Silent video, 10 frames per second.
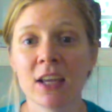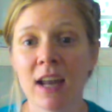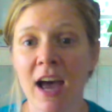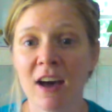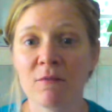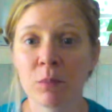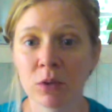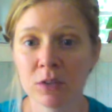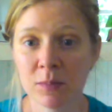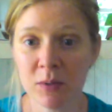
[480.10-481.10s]
have
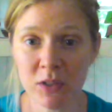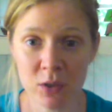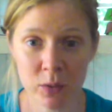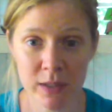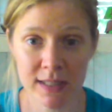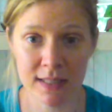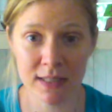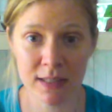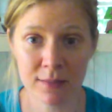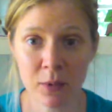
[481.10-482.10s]
multiple stories
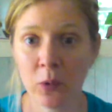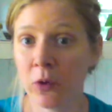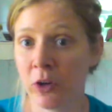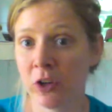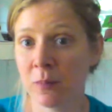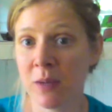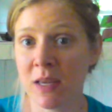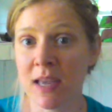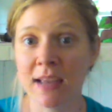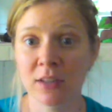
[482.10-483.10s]
in them, or it could
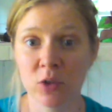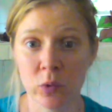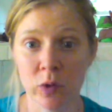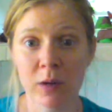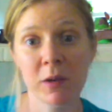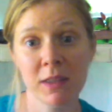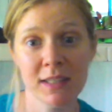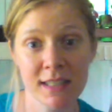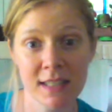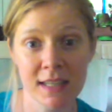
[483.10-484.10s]
be a story with
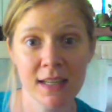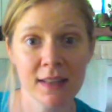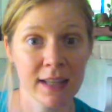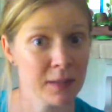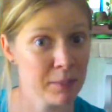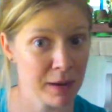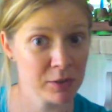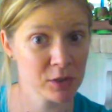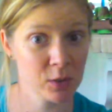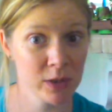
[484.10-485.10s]
a CD, like the
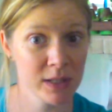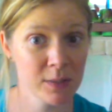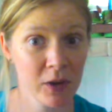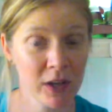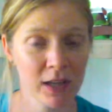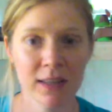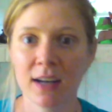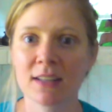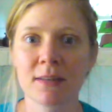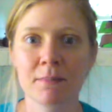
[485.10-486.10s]
Bible Stories book.
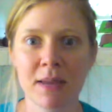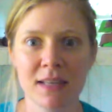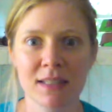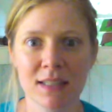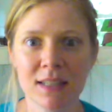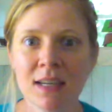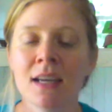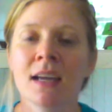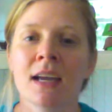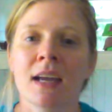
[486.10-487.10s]
That is amazing.
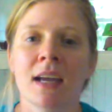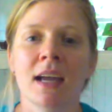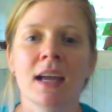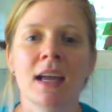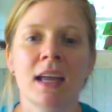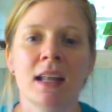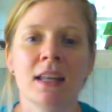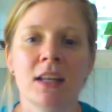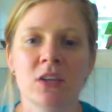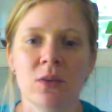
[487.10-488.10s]

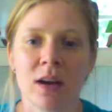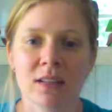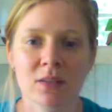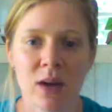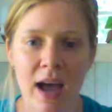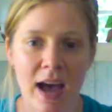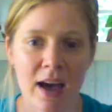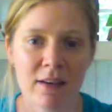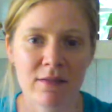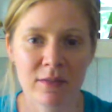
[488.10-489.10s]
And then you also have